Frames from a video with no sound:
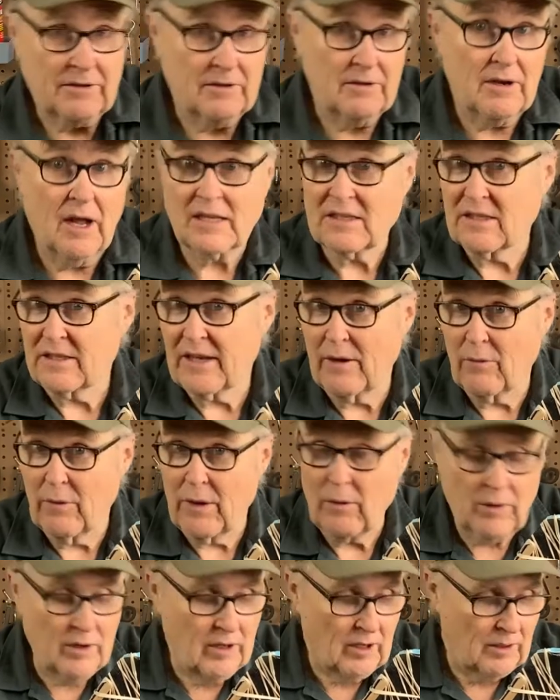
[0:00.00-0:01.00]
Not saying
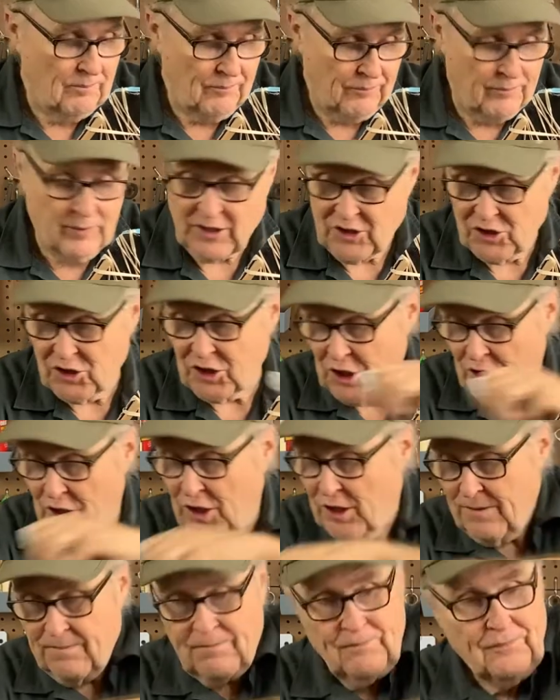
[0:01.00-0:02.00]
we will, but you
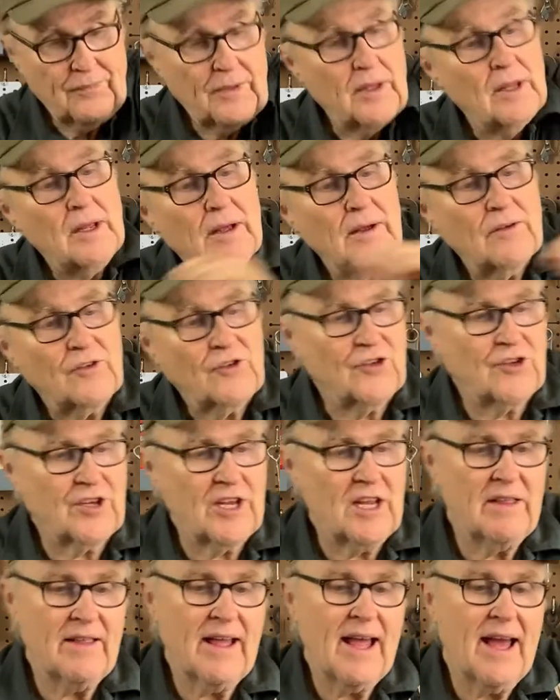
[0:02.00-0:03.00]
could.
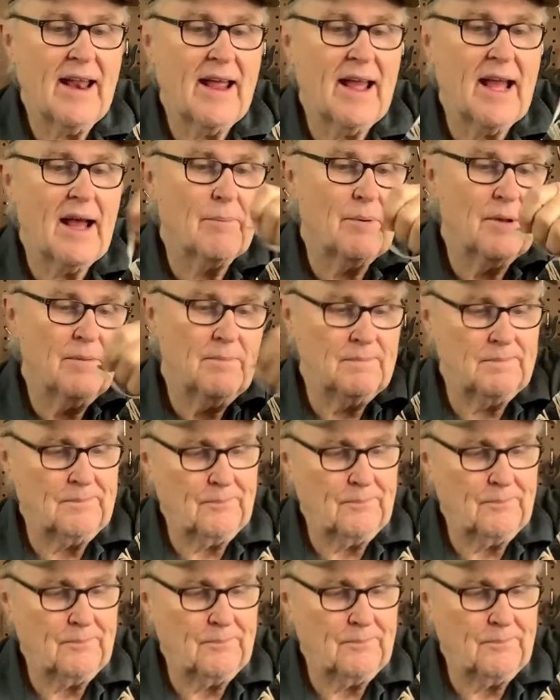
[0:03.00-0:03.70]
Seen that happen.